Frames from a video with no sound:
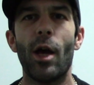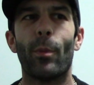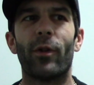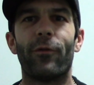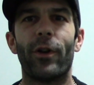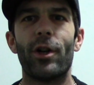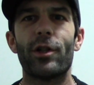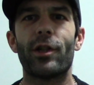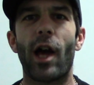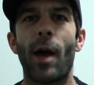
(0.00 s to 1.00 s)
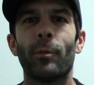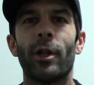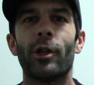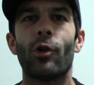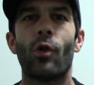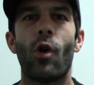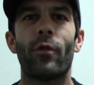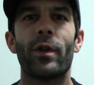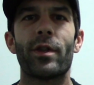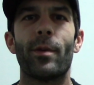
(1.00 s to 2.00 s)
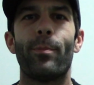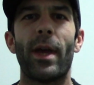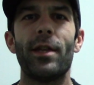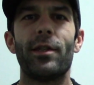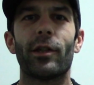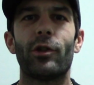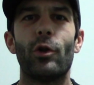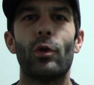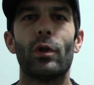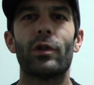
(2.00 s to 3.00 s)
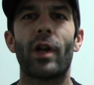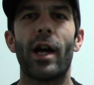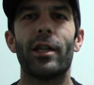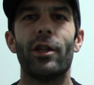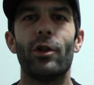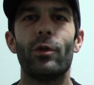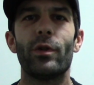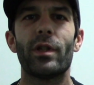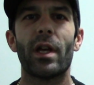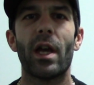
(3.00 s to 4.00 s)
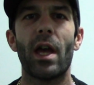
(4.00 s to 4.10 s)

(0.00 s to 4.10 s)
but first I'm going to go over the basic tools I use.